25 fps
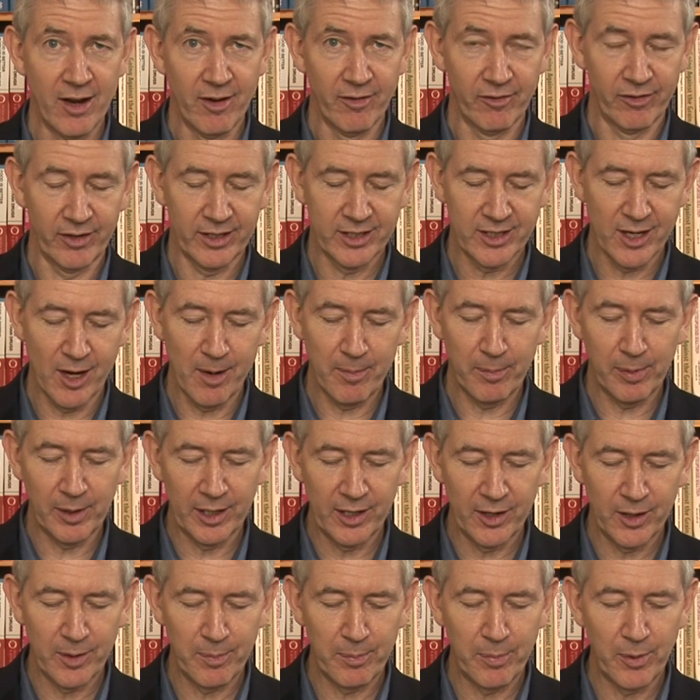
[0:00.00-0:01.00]
For example,
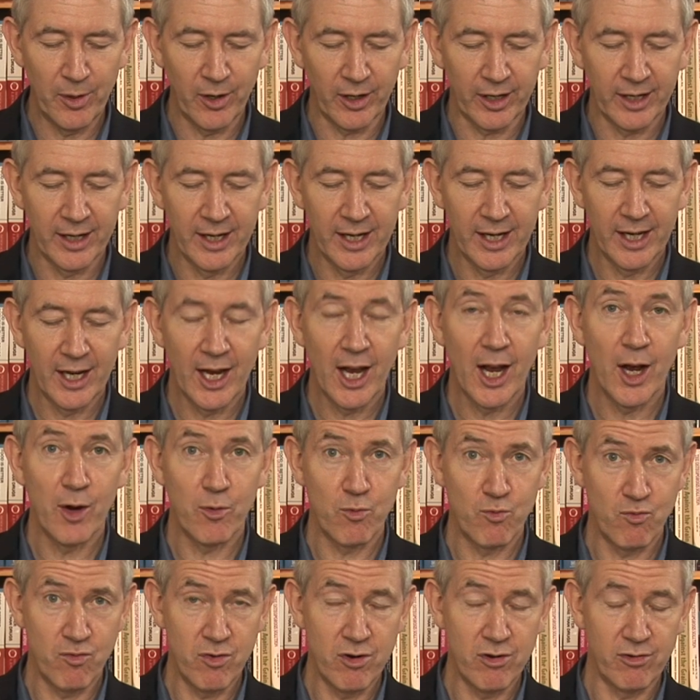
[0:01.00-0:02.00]
in the book,
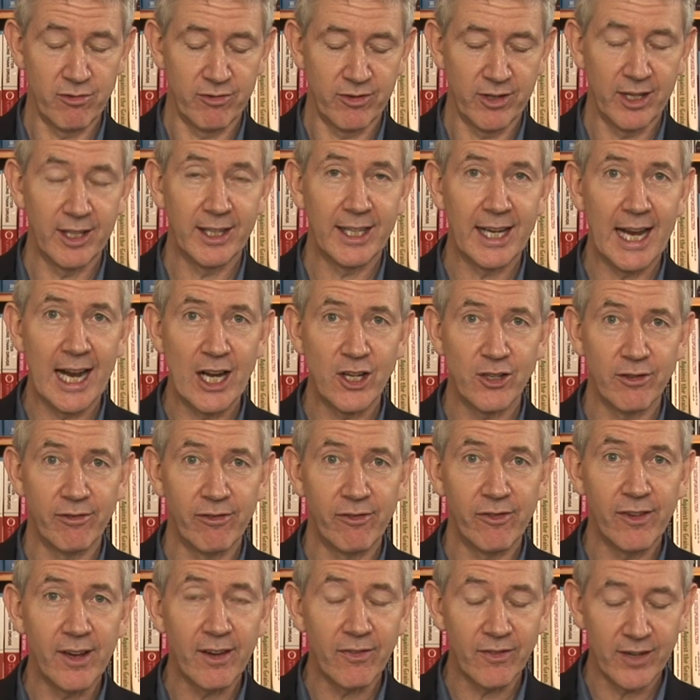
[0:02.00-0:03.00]
Ruth, at the age of
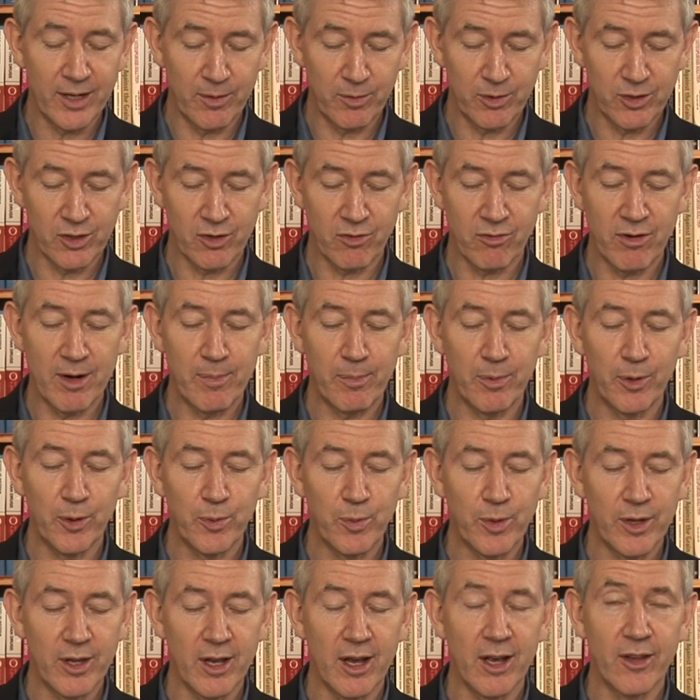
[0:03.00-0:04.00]
50, was crippled
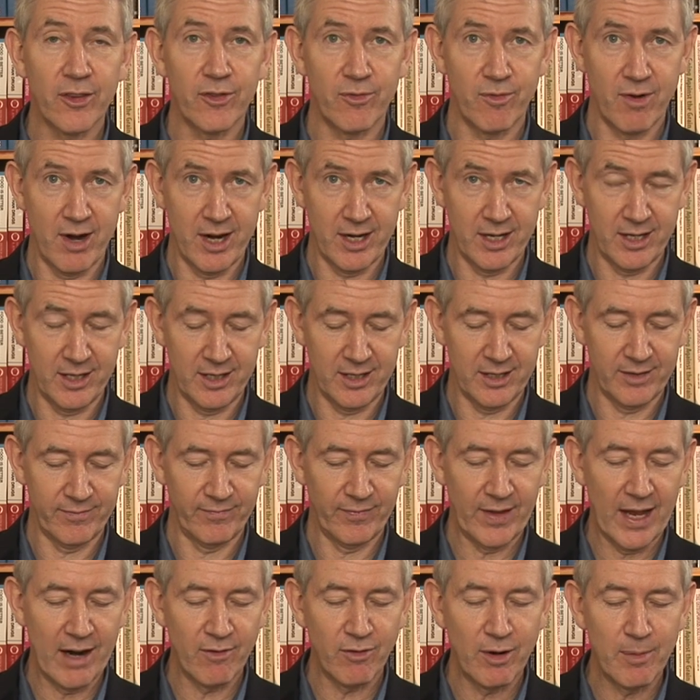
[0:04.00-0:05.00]
with arthritis.
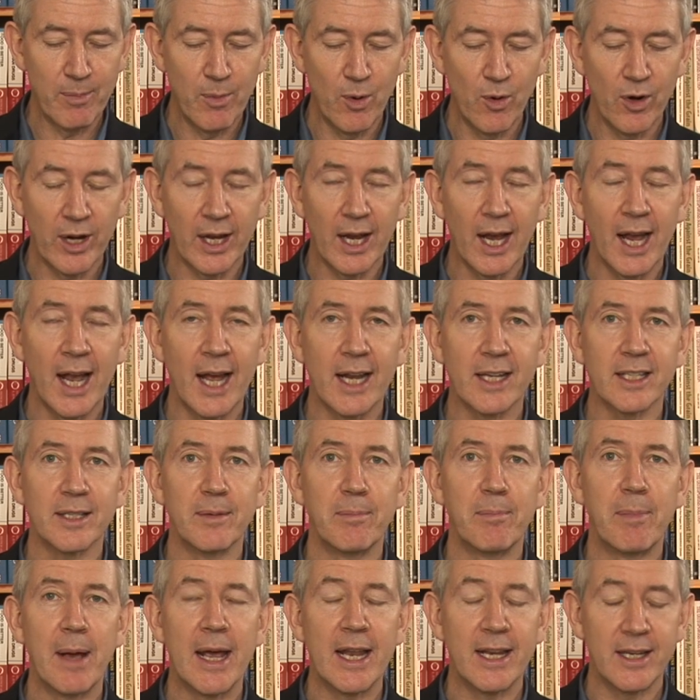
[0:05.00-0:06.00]
Every morning I had to
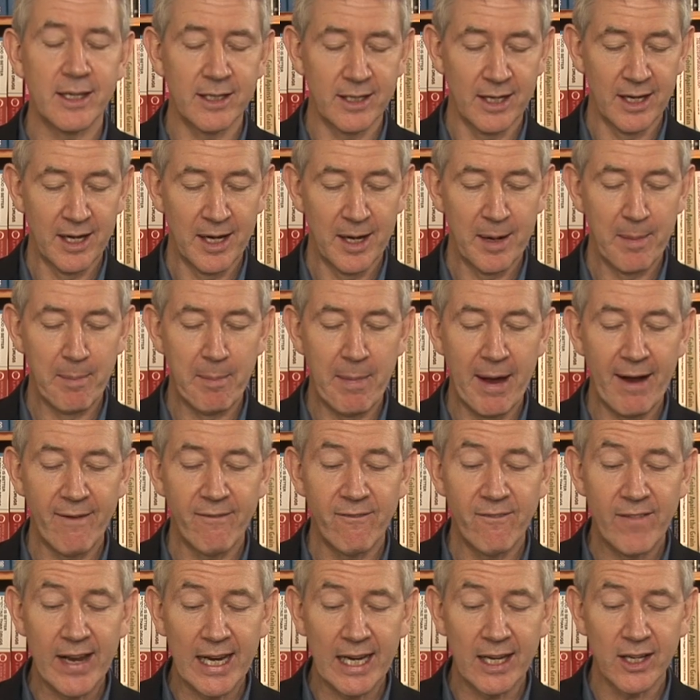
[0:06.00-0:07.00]
bend my
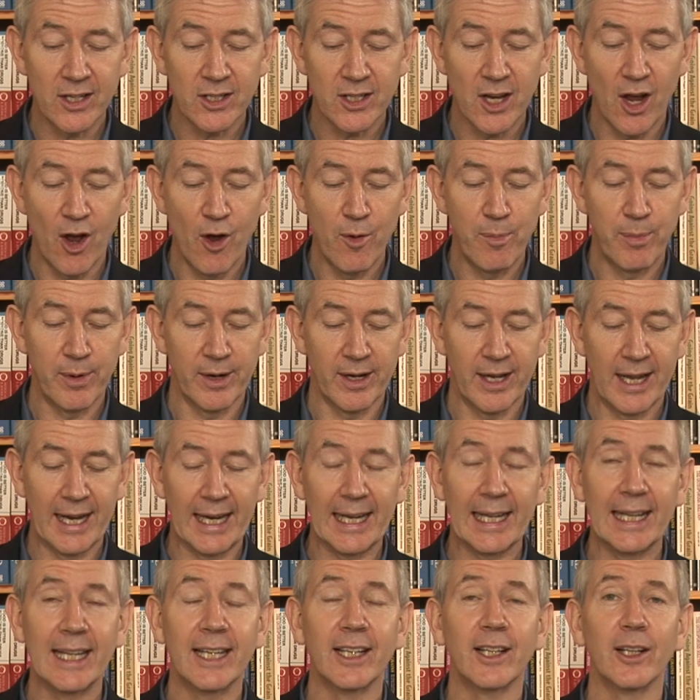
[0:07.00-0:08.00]
fingers open
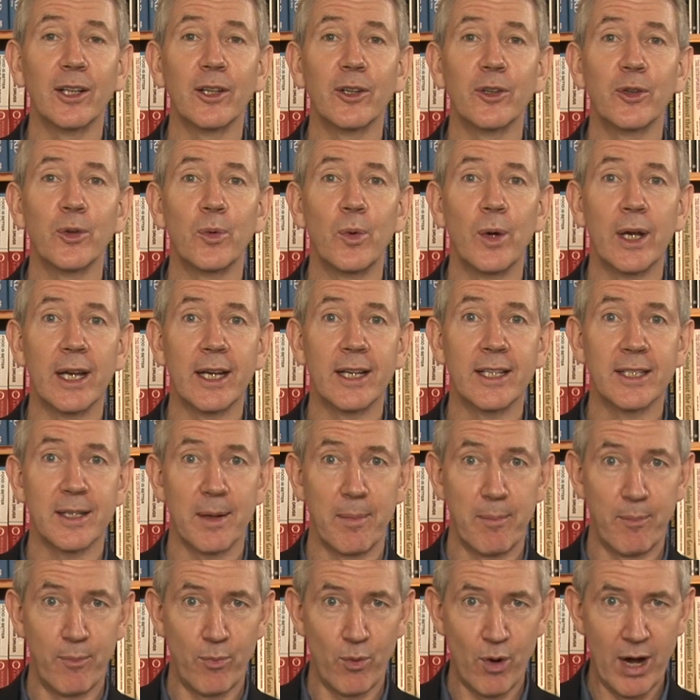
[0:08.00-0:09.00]
like little twigs
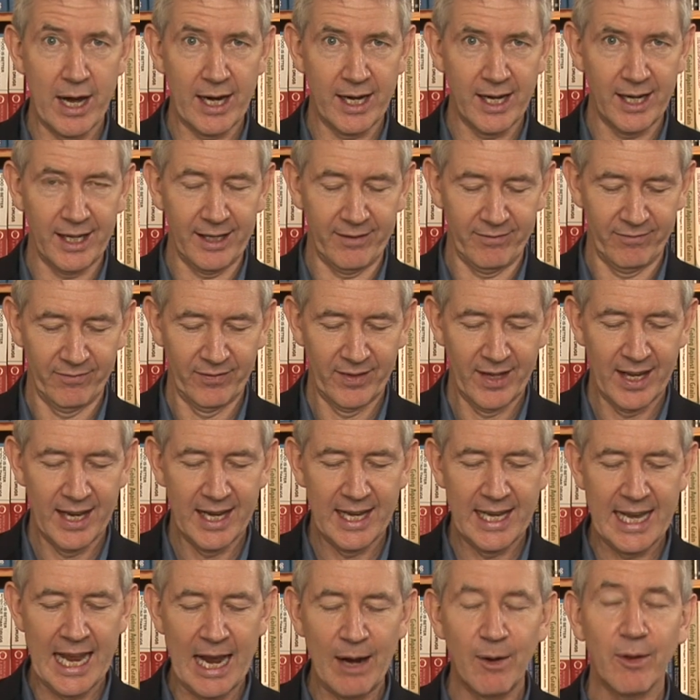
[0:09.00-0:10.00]
breaking.
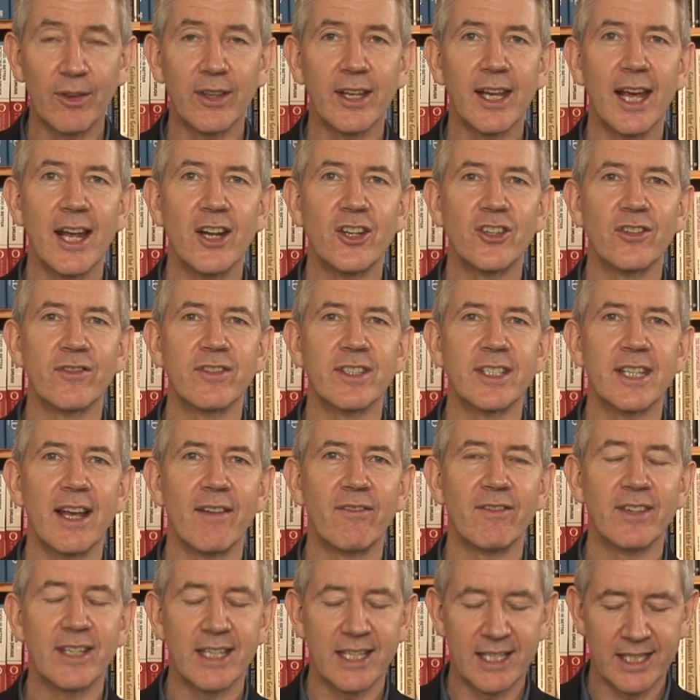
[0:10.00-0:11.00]
Now at the age of
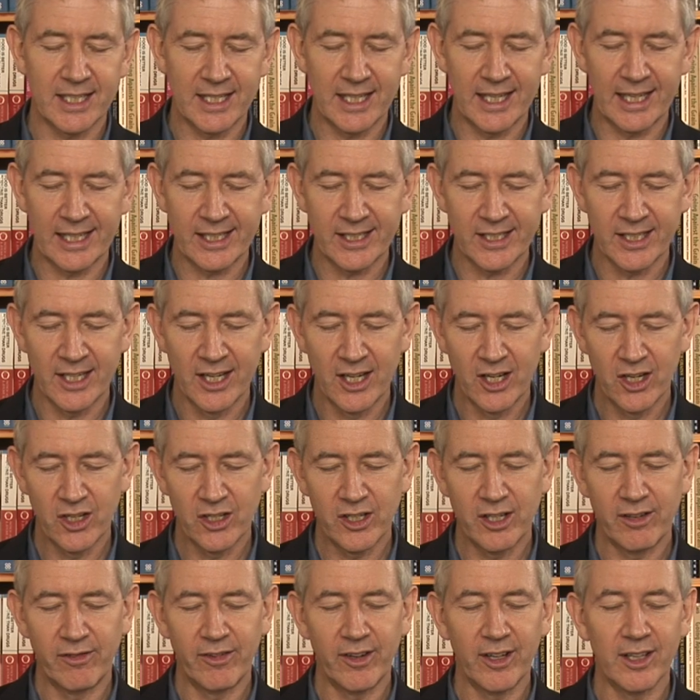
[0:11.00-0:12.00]
76,
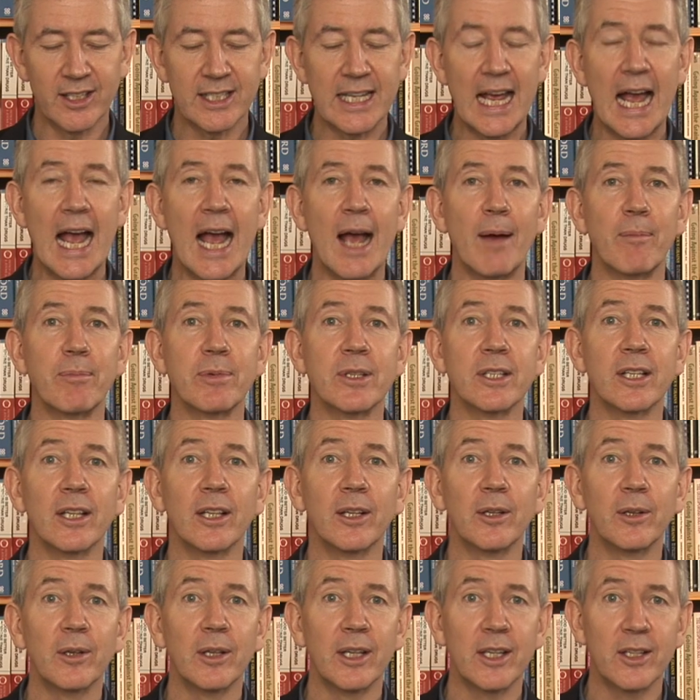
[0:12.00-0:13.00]
she feels
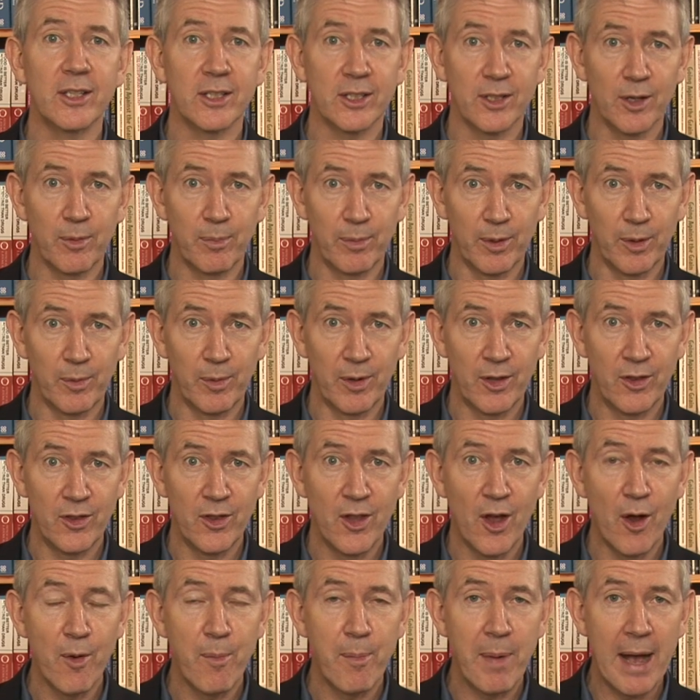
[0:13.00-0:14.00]
absolutely super with
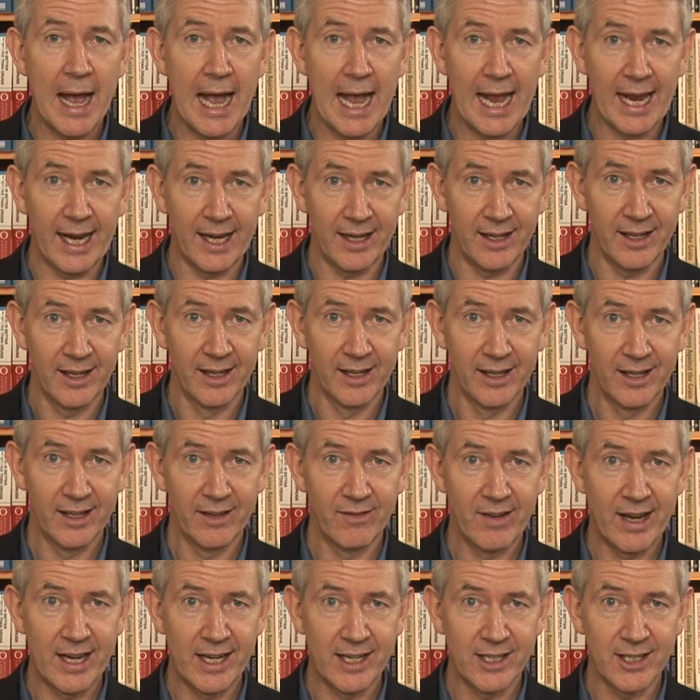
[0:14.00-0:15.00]
no pain
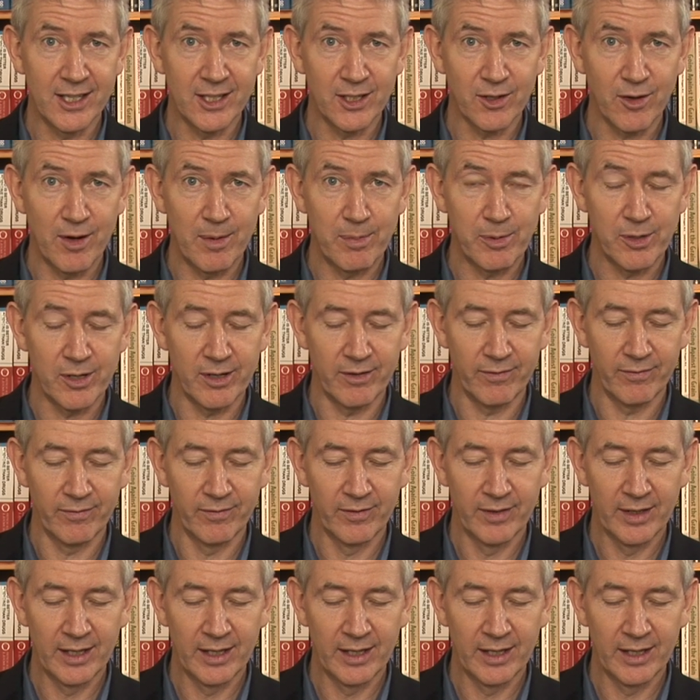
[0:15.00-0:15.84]
of any description.